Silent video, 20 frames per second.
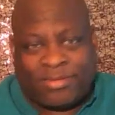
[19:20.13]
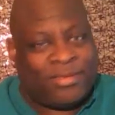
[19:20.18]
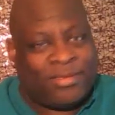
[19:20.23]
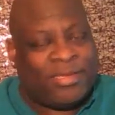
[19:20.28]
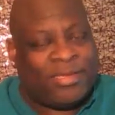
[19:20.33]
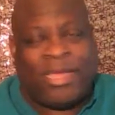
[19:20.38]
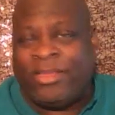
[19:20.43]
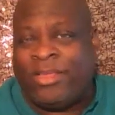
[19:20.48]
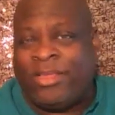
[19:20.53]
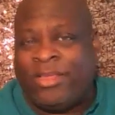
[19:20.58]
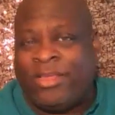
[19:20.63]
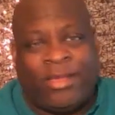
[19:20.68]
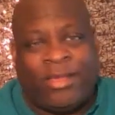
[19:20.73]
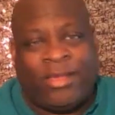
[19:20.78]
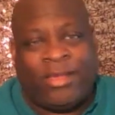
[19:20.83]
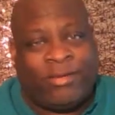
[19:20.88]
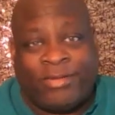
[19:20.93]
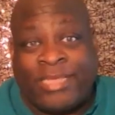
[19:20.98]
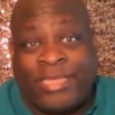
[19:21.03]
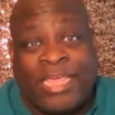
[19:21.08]
key
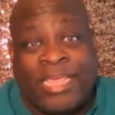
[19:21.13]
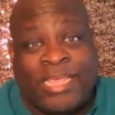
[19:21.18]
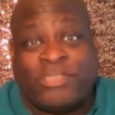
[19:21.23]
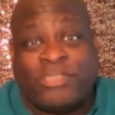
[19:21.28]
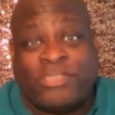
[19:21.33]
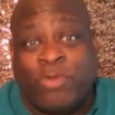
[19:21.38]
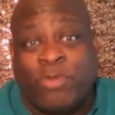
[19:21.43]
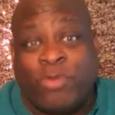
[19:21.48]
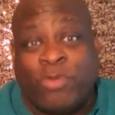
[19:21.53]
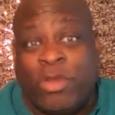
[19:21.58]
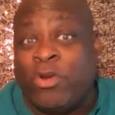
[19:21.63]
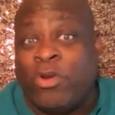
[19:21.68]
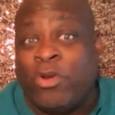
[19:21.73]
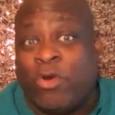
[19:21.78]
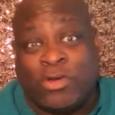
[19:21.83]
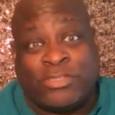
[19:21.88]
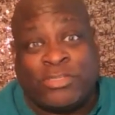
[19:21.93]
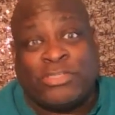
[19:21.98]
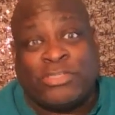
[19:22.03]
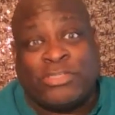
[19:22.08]
to a
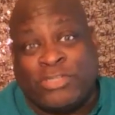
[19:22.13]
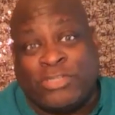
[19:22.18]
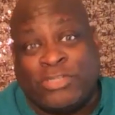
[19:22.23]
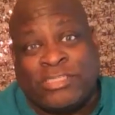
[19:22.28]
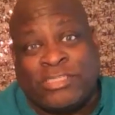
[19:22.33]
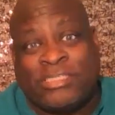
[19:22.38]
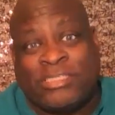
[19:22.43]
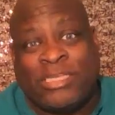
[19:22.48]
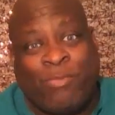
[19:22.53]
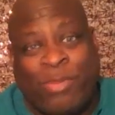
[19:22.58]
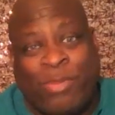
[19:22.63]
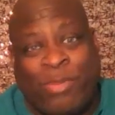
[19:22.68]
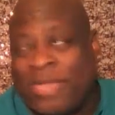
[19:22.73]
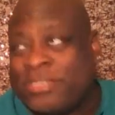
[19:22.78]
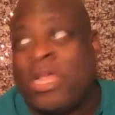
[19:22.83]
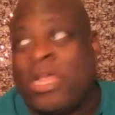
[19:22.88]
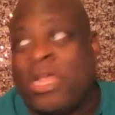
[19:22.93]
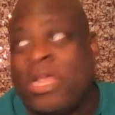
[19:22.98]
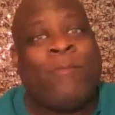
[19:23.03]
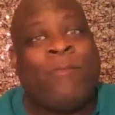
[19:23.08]
narcissistic
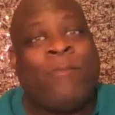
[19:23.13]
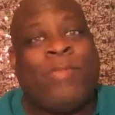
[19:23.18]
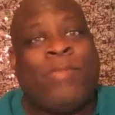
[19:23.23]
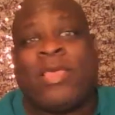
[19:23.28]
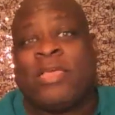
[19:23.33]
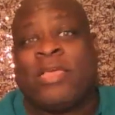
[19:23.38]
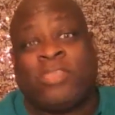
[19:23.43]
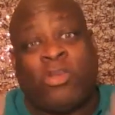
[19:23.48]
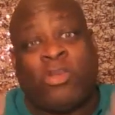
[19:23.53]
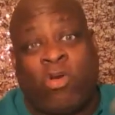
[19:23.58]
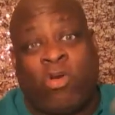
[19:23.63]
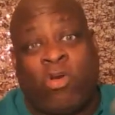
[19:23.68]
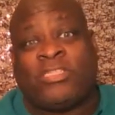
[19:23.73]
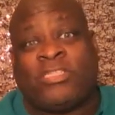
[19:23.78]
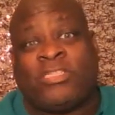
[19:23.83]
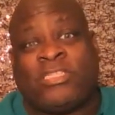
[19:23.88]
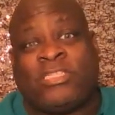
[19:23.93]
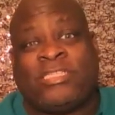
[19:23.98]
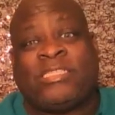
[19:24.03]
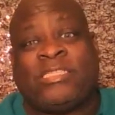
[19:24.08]
bitch, because a
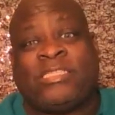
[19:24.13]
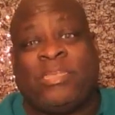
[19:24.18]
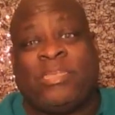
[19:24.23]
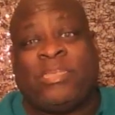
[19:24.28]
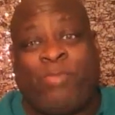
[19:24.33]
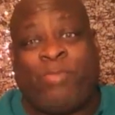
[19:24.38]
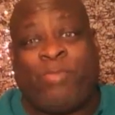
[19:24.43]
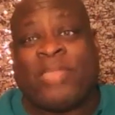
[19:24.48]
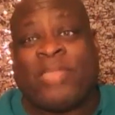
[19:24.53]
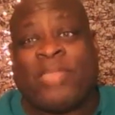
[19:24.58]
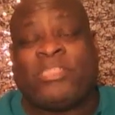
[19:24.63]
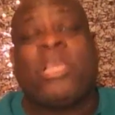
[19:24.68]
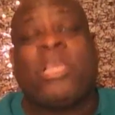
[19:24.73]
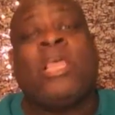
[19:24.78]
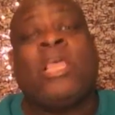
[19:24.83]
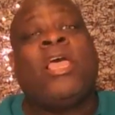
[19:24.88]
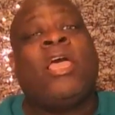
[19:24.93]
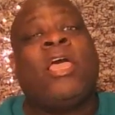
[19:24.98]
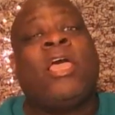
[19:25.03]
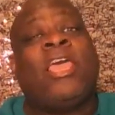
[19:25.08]
narcissistic bitch
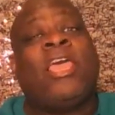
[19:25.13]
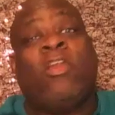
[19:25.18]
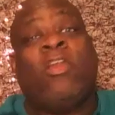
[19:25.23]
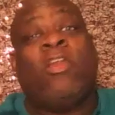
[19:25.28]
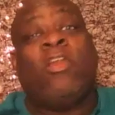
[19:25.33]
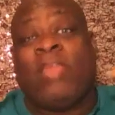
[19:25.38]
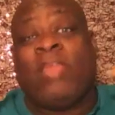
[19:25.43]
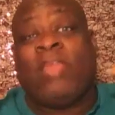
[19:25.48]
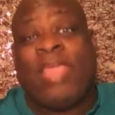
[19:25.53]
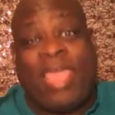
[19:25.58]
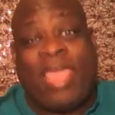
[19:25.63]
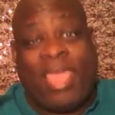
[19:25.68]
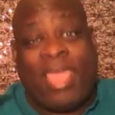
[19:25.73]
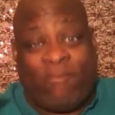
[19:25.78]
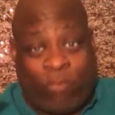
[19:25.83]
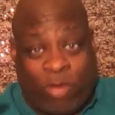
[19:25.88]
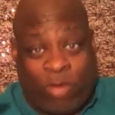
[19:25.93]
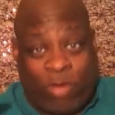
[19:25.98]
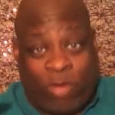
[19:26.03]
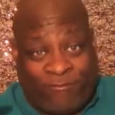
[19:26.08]
can only
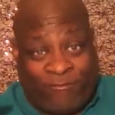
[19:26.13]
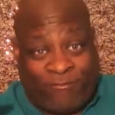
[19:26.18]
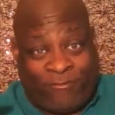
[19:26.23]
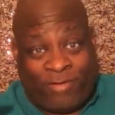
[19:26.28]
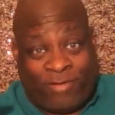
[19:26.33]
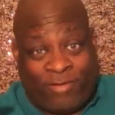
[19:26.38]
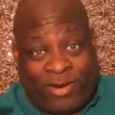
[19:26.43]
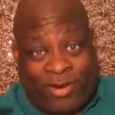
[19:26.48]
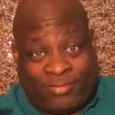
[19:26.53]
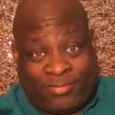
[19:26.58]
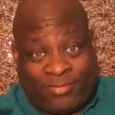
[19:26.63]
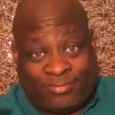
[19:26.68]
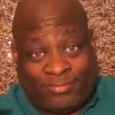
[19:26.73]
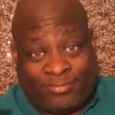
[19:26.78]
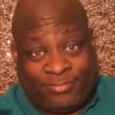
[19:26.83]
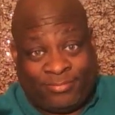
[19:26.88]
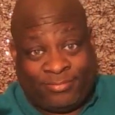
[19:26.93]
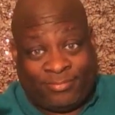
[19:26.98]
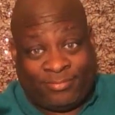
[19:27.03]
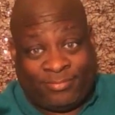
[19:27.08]
have one friend.
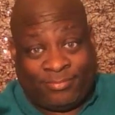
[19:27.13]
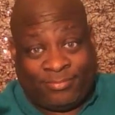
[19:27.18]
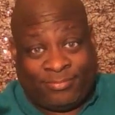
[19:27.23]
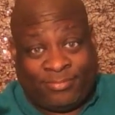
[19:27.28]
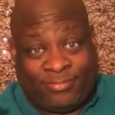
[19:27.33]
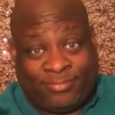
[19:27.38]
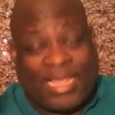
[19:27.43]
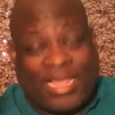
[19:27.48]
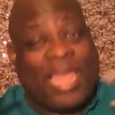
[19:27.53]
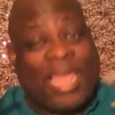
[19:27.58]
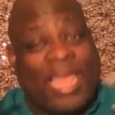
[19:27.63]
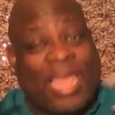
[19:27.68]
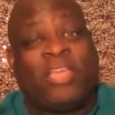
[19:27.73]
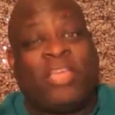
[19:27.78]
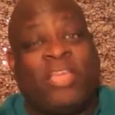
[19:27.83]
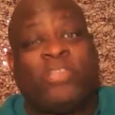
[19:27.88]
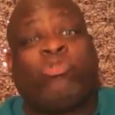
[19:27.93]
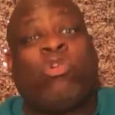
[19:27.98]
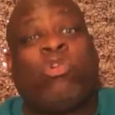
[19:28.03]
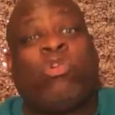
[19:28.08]
They got to
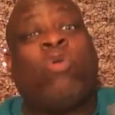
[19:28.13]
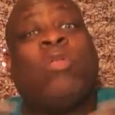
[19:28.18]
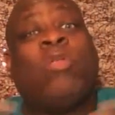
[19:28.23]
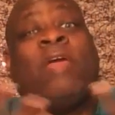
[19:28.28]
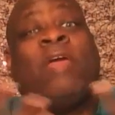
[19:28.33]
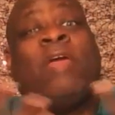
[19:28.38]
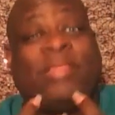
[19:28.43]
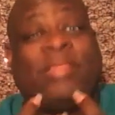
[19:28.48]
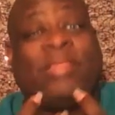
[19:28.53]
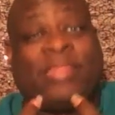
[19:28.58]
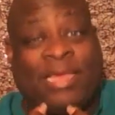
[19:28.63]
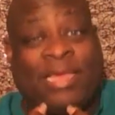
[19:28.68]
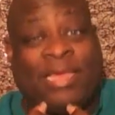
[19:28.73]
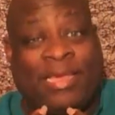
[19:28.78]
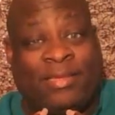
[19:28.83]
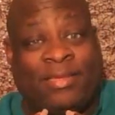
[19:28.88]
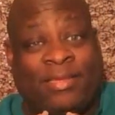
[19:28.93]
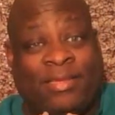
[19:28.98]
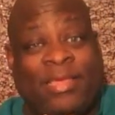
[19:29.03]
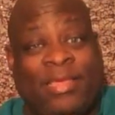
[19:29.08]
control everything.
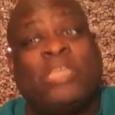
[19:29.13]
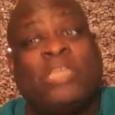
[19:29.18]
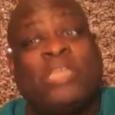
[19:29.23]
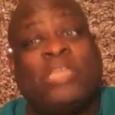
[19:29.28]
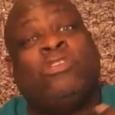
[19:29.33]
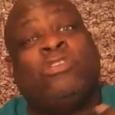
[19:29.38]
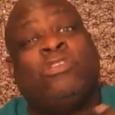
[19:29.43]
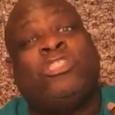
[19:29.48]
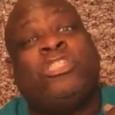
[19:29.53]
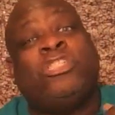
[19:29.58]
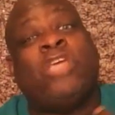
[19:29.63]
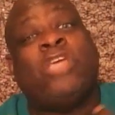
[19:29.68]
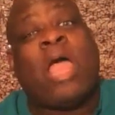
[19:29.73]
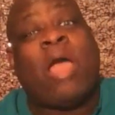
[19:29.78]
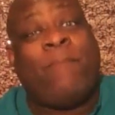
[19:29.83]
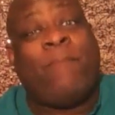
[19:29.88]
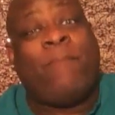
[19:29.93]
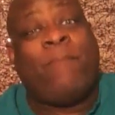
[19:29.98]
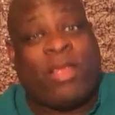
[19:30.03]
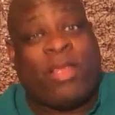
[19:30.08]
So
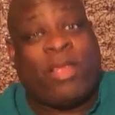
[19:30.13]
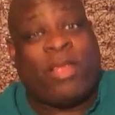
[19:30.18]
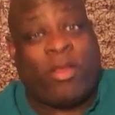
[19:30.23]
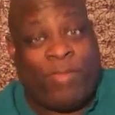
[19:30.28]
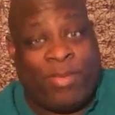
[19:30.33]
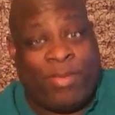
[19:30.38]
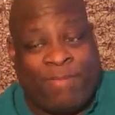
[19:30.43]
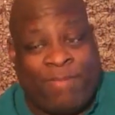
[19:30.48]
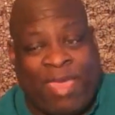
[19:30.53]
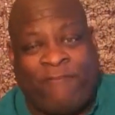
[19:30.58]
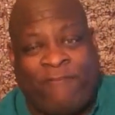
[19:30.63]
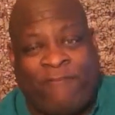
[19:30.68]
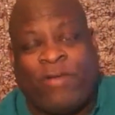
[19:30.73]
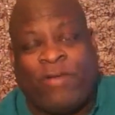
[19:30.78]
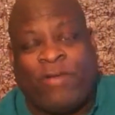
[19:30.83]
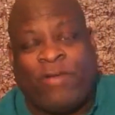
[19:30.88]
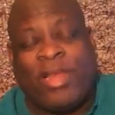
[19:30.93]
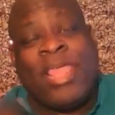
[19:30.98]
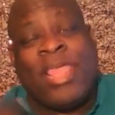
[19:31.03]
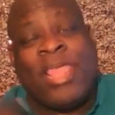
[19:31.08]
I'll make her be my
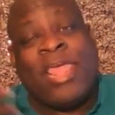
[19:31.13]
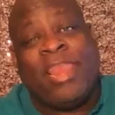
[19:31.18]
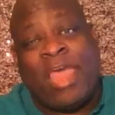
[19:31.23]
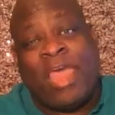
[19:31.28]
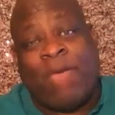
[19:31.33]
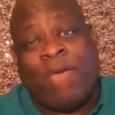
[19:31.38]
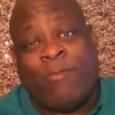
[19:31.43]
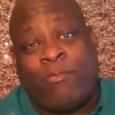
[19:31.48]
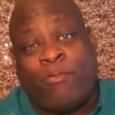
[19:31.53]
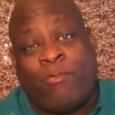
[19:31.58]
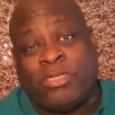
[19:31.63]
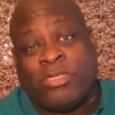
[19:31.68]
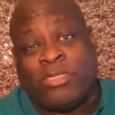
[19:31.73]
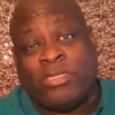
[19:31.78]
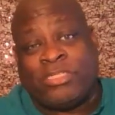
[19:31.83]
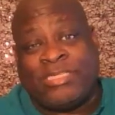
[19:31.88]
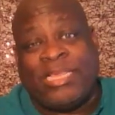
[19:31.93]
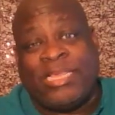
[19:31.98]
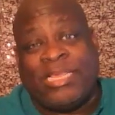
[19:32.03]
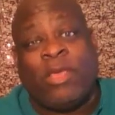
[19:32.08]
friend. Now I'm going to push
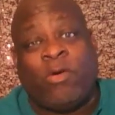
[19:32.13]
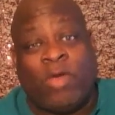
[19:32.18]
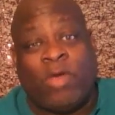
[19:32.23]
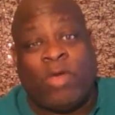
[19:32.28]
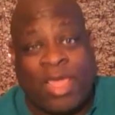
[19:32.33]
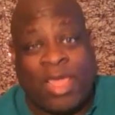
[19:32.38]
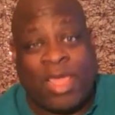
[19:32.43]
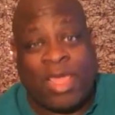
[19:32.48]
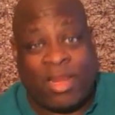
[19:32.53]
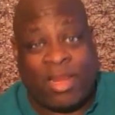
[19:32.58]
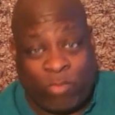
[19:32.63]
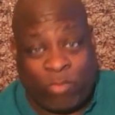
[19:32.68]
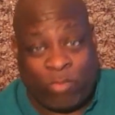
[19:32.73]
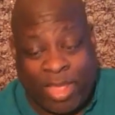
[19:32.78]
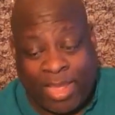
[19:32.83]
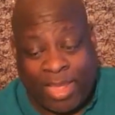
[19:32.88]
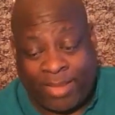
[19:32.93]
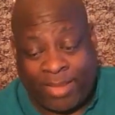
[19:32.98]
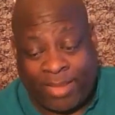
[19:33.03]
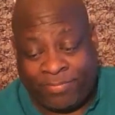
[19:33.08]
Sia on out of the
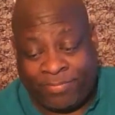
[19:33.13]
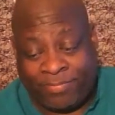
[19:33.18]
way.